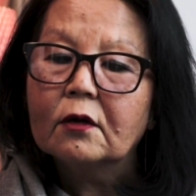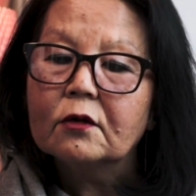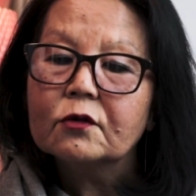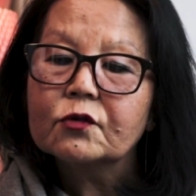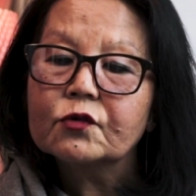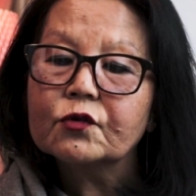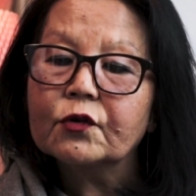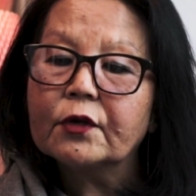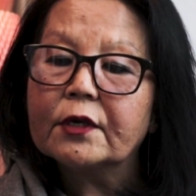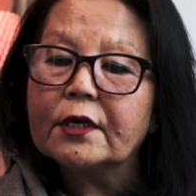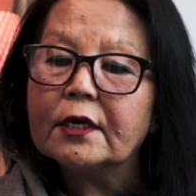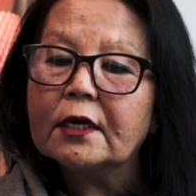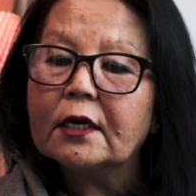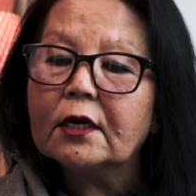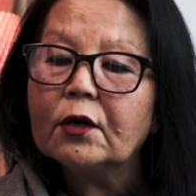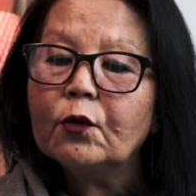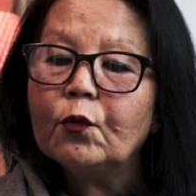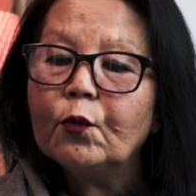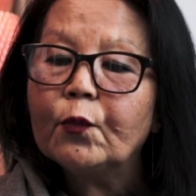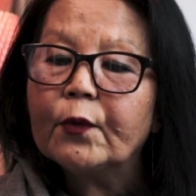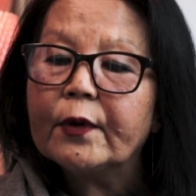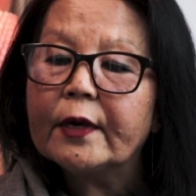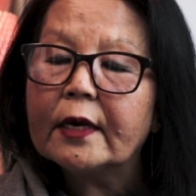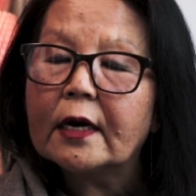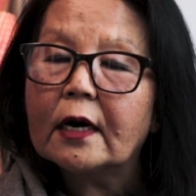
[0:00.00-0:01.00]
So here
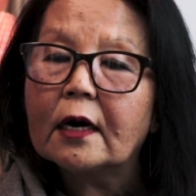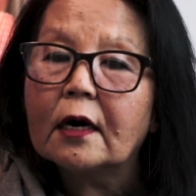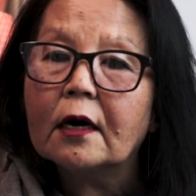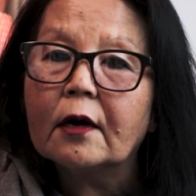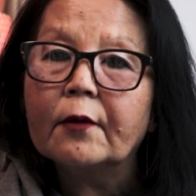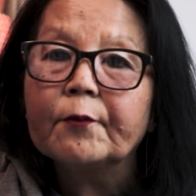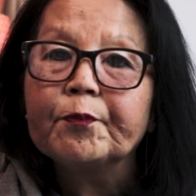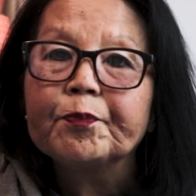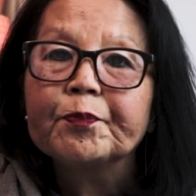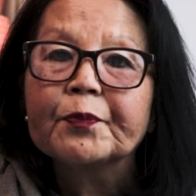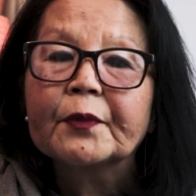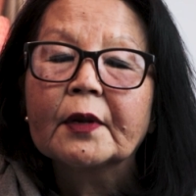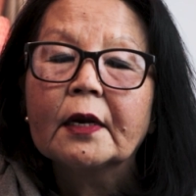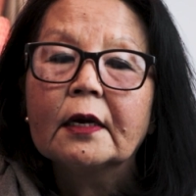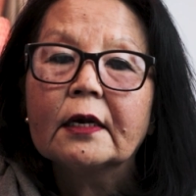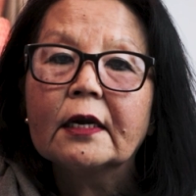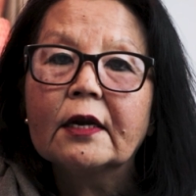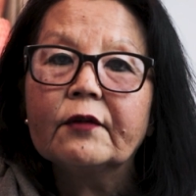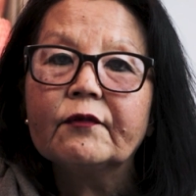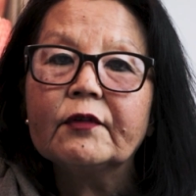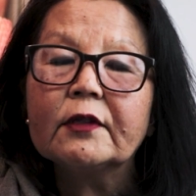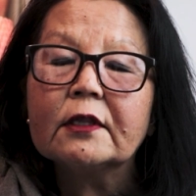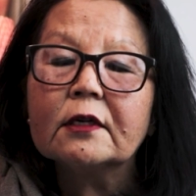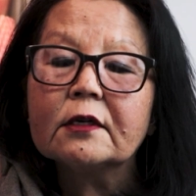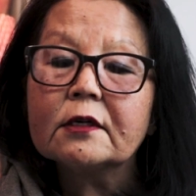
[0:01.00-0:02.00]
we are
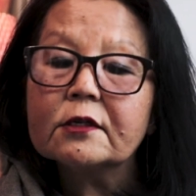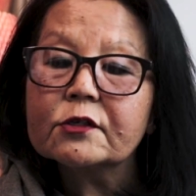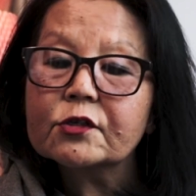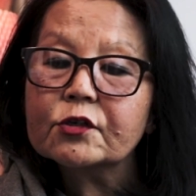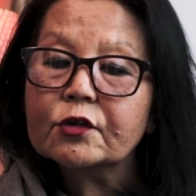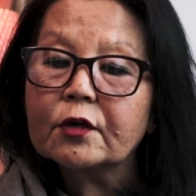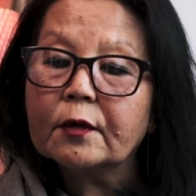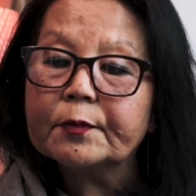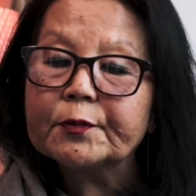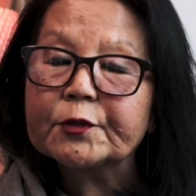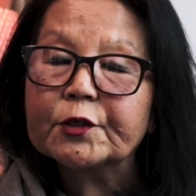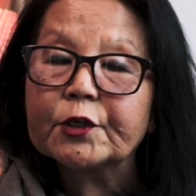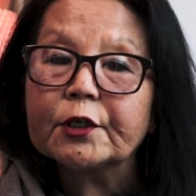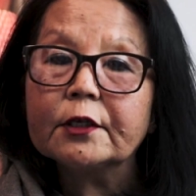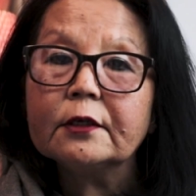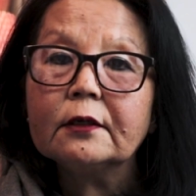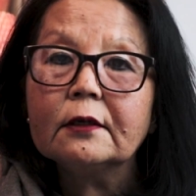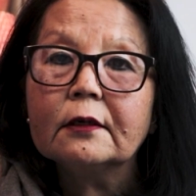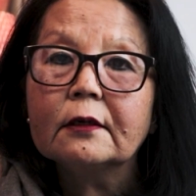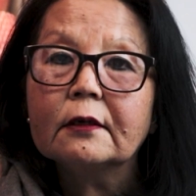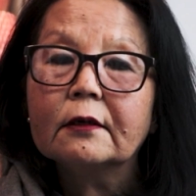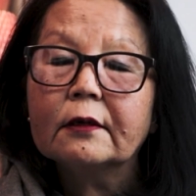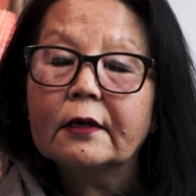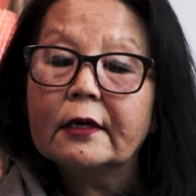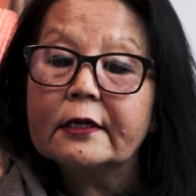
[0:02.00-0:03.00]
given the description
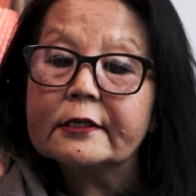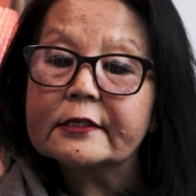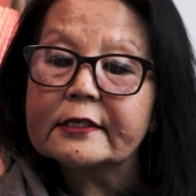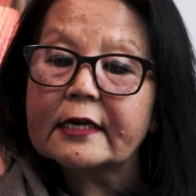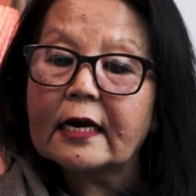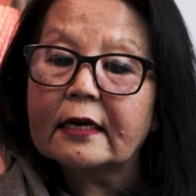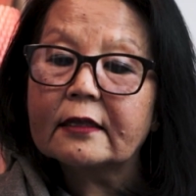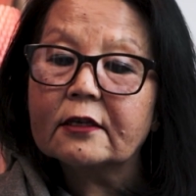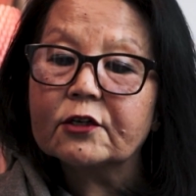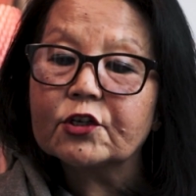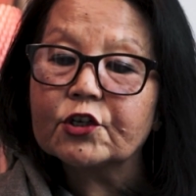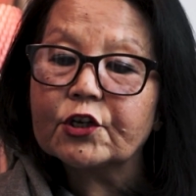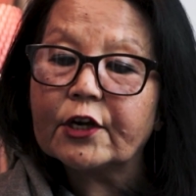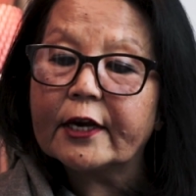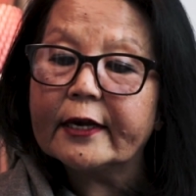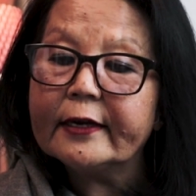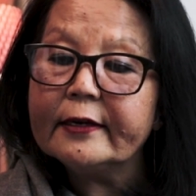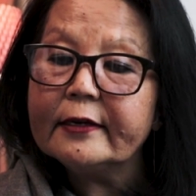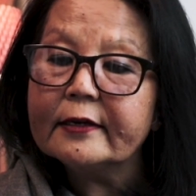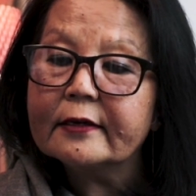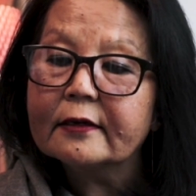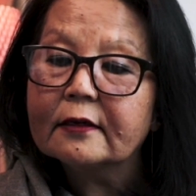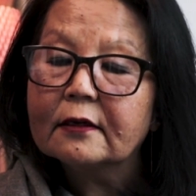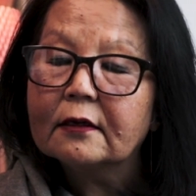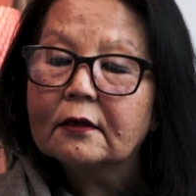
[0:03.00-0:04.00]
inside the
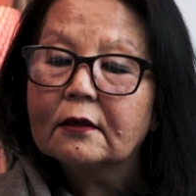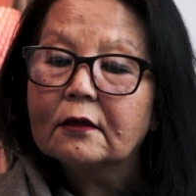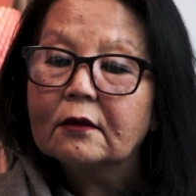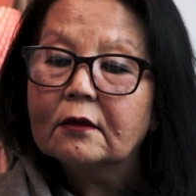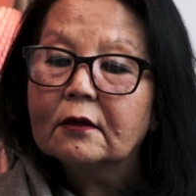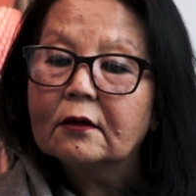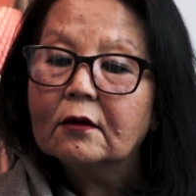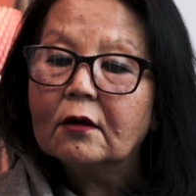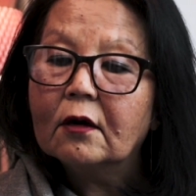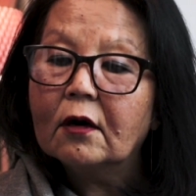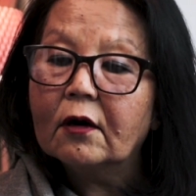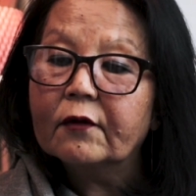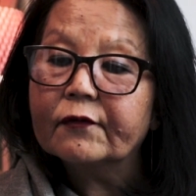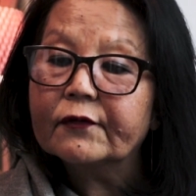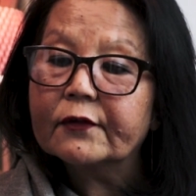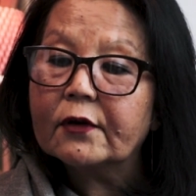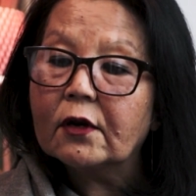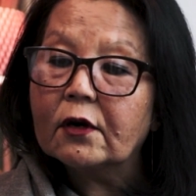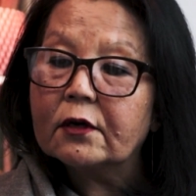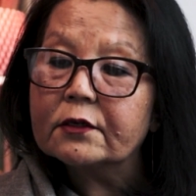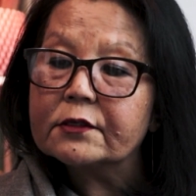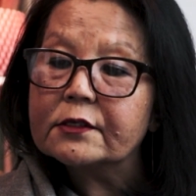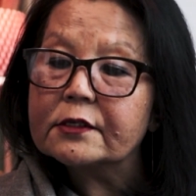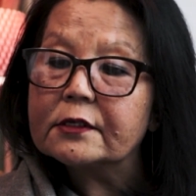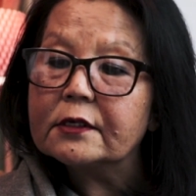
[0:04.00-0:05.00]
shed of
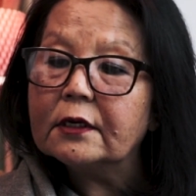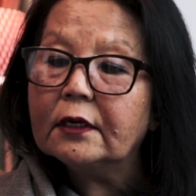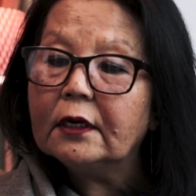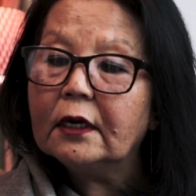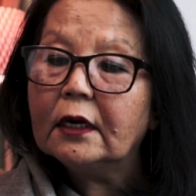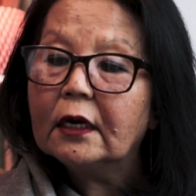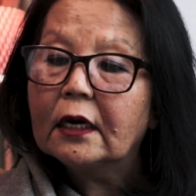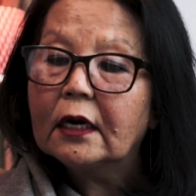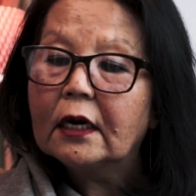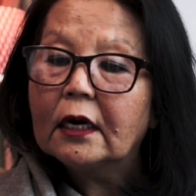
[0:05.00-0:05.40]
Klaussner,